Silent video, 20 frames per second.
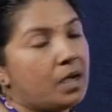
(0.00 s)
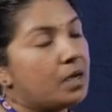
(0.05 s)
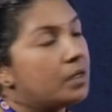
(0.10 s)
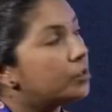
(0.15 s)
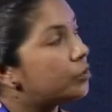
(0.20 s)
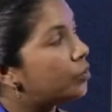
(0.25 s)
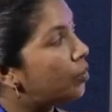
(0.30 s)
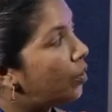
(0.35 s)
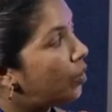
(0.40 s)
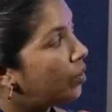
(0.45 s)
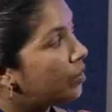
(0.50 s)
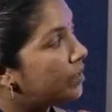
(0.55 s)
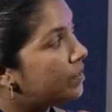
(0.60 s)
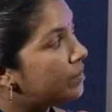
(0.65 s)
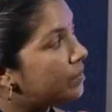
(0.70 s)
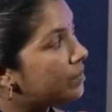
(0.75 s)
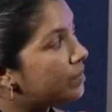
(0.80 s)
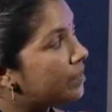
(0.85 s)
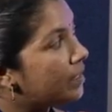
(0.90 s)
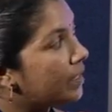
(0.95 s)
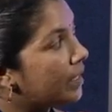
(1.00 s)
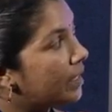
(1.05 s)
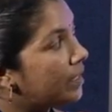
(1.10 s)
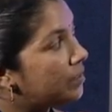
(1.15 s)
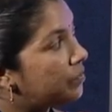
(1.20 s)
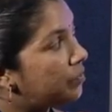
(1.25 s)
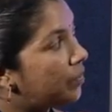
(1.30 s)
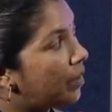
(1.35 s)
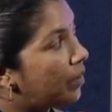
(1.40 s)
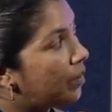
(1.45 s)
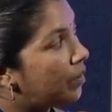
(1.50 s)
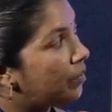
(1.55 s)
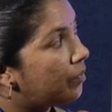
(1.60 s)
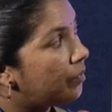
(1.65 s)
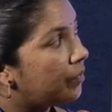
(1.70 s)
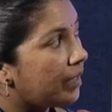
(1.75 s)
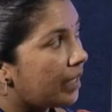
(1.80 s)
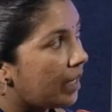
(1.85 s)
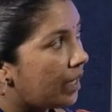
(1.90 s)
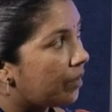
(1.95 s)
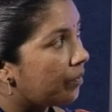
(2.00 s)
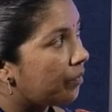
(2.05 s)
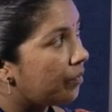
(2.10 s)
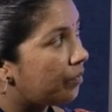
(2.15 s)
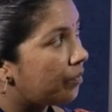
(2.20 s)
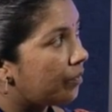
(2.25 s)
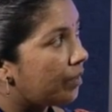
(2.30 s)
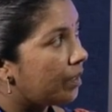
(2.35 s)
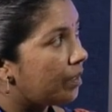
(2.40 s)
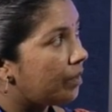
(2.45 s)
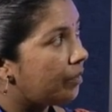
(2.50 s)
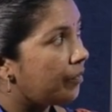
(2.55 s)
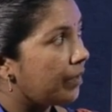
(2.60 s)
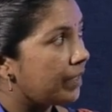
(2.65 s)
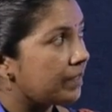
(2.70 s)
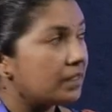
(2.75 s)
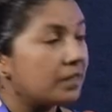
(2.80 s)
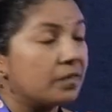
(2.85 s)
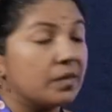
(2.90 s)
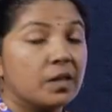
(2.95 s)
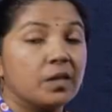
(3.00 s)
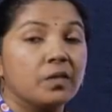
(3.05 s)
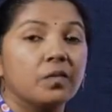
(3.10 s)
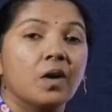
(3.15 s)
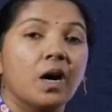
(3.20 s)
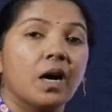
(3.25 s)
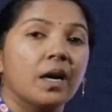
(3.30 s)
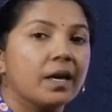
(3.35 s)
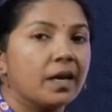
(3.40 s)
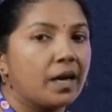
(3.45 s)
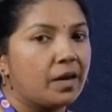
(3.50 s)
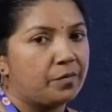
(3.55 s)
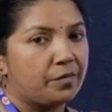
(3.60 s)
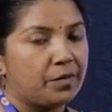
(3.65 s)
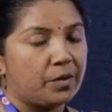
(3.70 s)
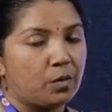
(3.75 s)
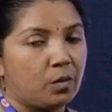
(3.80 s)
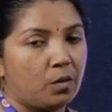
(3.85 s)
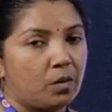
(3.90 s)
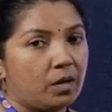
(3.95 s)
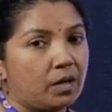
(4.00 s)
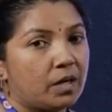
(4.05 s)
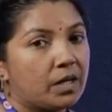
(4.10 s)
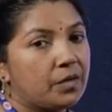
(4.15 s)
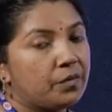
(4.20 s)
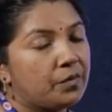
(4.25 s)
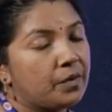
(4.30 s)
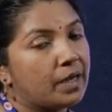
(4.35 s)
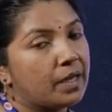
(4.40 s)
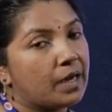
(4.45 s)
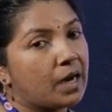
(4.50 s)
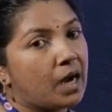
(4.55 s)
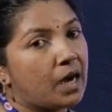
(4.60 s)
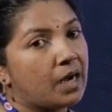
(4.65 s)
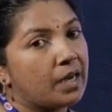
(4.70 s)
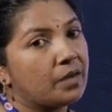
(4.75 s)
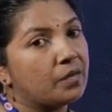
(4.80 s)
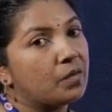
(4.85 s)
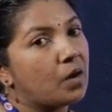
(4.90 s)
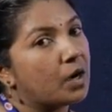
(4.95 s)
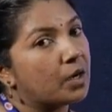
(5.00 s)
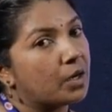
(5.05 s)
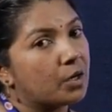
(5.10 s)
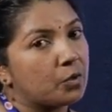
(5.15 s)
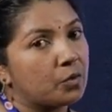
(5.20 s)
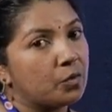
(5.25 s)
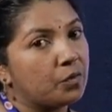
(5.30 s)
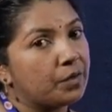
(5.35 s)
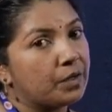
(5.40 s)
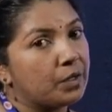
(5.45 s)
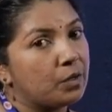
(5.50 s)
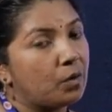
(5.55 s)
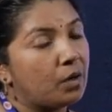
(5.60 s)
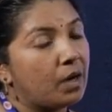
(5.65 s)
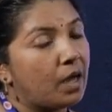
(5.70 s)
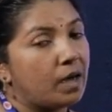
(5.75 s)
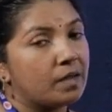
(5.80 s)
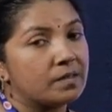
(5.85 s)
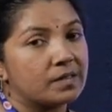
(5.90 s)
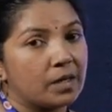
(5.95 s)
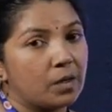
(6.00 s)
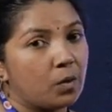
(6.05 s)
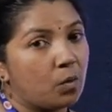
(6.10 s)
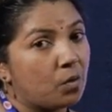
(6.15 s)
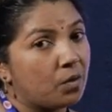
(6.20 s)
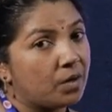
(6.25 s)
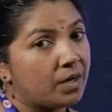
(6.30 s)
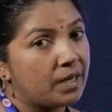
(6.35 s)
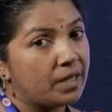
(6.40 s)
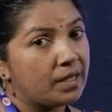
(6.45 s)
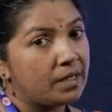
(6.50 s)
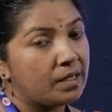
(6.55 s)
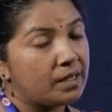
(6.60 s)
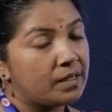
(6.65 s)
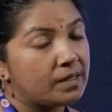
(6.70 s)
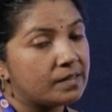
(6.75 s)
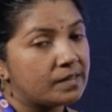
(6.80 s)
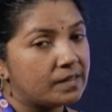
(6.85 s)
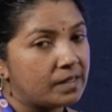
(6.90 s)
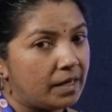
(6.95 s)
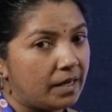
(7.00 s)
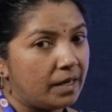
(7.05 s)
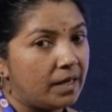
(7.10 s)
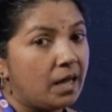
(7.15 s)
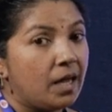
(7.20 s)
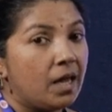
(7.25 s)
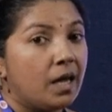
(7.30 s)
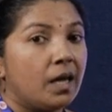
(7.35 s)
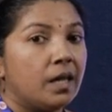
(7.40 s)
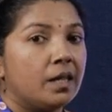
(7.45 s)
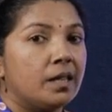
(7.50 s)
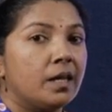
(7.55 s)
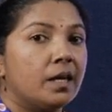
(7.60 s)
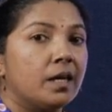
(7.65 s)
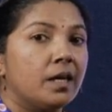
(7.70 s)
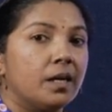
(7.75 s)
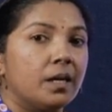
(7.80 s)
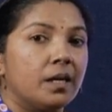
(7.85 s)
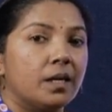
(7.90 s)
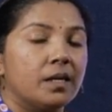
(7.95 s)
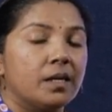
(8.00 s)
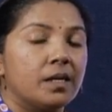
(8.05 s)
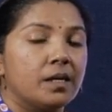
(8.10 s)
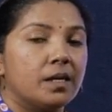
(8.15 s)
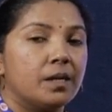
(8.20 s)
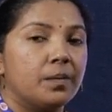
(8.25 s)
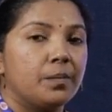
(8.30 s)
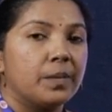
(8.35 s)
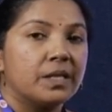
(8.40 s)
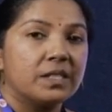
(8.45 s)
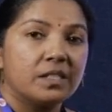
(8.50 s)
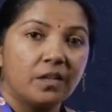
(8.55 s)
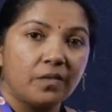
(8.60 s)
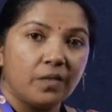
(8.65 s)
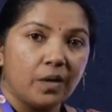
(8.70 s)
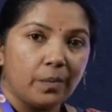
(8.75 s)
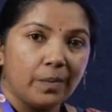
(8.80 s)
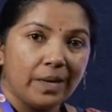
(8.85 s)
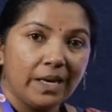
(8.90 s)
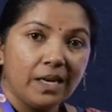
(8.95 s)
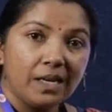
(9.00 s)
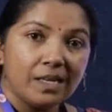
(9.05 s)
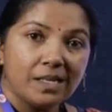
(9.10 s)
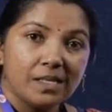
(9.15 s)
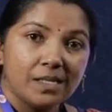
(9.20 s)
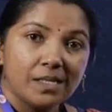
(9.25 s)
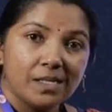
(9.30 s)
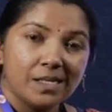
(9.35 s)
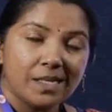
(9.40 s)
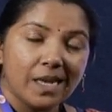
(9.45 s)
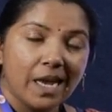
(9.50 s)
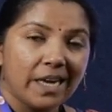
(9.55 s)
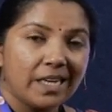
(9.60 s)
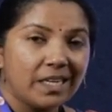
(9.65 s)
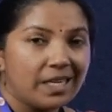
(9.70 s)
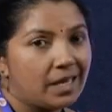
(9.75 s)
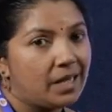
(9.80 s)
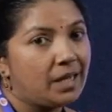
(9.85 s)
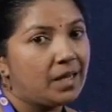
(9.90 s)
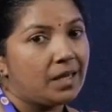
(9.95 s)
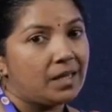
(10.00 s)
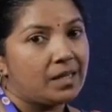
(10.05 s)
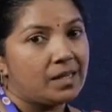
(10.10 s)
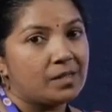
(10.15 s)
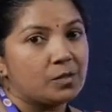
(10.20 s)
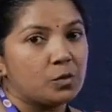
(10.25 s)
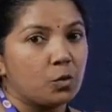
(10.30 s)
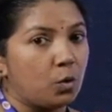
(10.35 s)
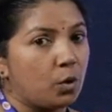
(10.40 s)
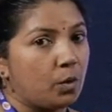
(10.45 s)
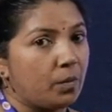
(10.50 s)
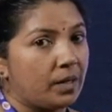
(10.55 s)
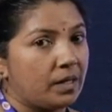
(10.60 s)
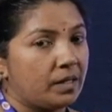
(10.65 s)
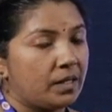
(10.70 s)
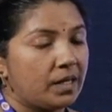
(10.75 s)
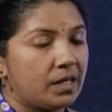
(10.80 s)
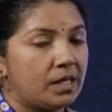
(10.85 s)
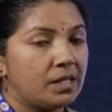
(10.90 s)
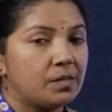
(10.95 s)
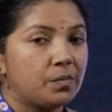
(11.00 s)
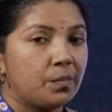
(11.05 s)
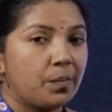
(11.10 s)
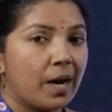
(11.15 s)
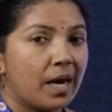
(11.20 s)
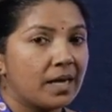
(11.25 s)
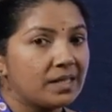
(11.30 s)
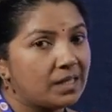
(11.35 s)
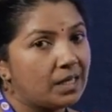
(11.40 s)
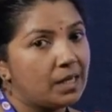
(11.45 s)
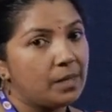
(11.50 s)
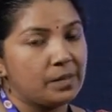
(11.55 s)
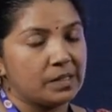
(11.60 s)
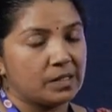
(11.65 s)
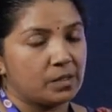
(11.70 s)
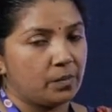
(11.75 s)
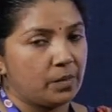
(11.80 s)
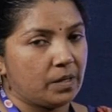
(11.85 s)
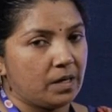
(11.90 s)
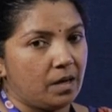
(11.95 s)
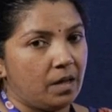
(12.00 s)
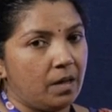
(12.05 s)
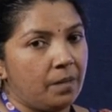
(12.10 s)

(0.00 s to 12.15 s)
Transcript: So, this is the case we are facing with the water and phenol. If we are adding water to phenol, as I already said, the mixture will be slightly soluble, that is partially miscible.